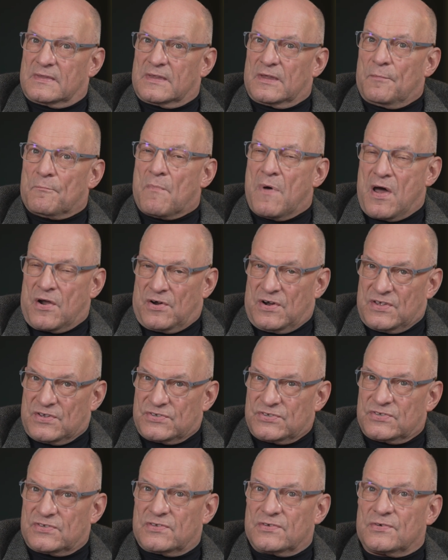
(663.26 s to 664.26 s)

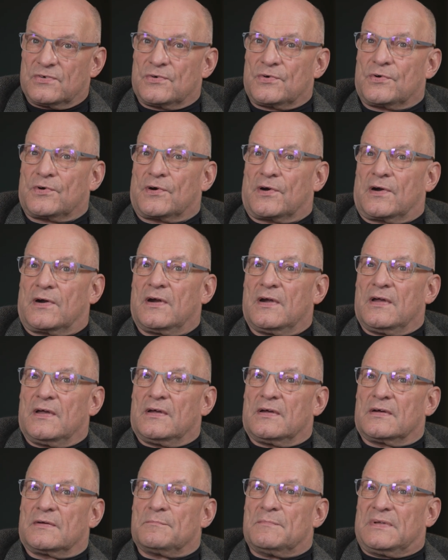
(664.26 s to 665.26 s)
modernist or
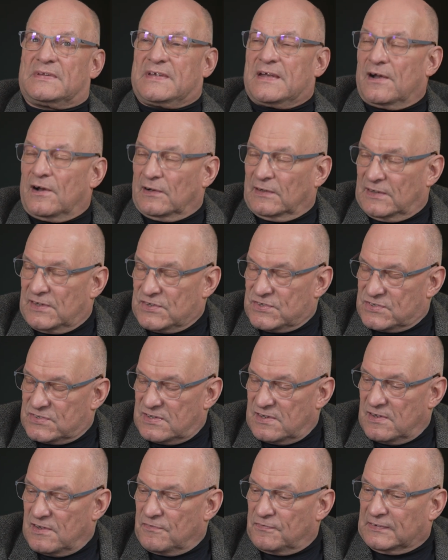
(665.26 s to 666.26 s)

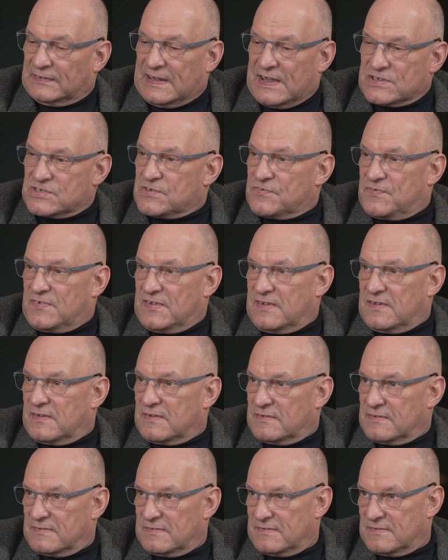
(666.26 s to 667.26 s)
materialist philosophy
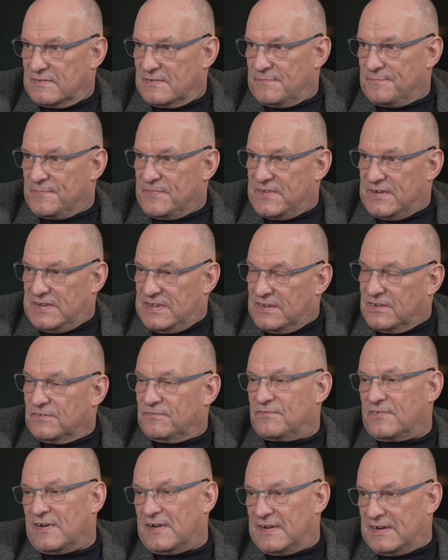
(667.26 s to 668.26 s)
that he
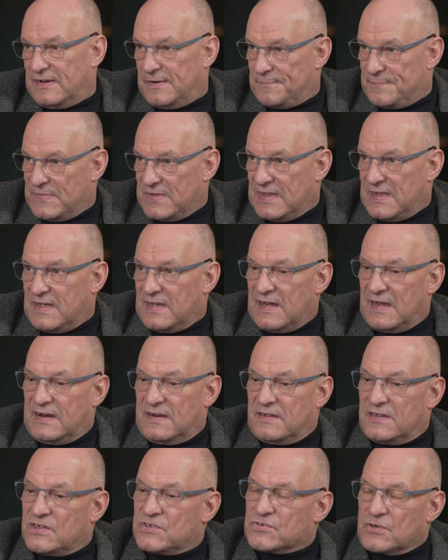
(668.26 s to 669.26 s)
could find.
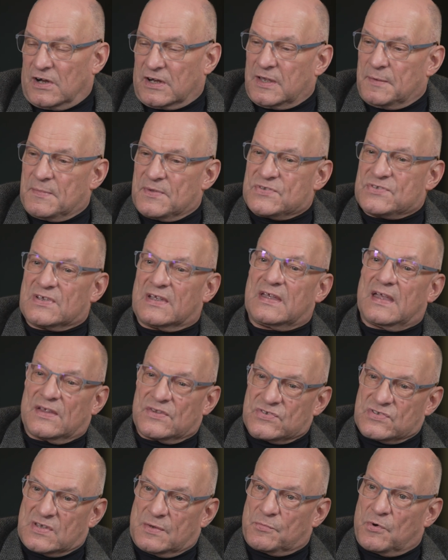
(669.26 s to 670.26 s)
And his arguments
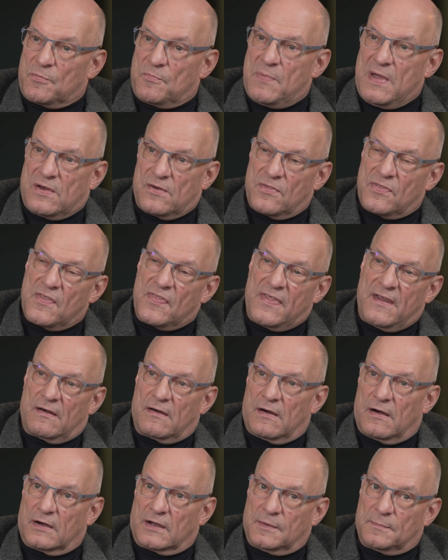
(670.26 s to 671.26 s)
against them were better than their
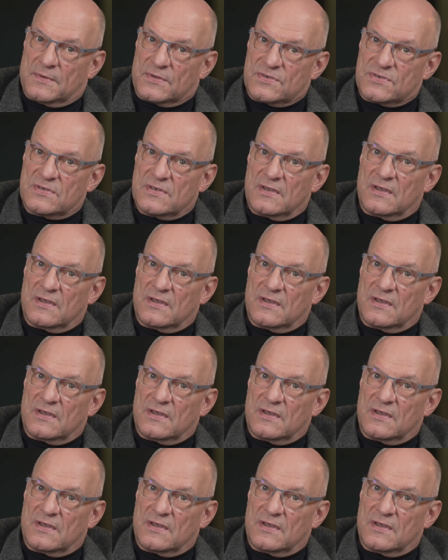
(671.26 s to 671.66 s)
arguments